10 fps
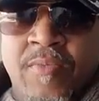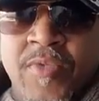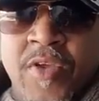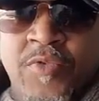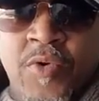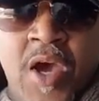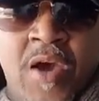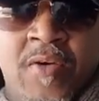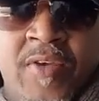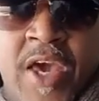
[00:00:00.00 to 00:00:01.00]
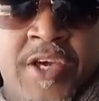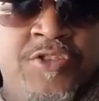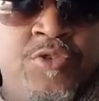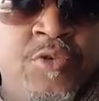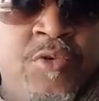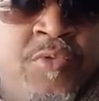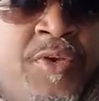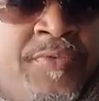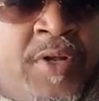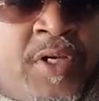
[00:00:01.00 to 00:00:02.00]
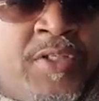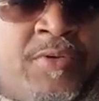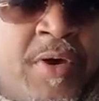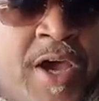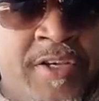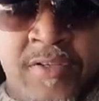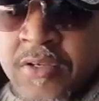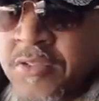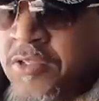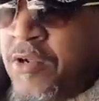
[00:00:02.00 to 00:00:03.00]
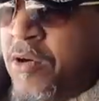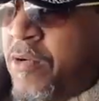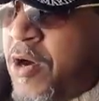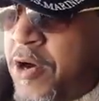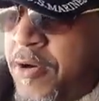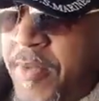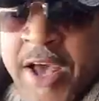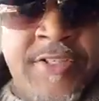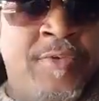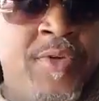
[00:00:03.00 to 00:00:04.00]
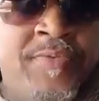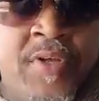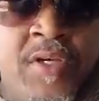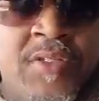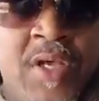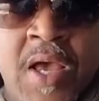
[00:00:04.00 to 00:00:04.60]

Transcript: if you have gastro reflux or, acid reflux,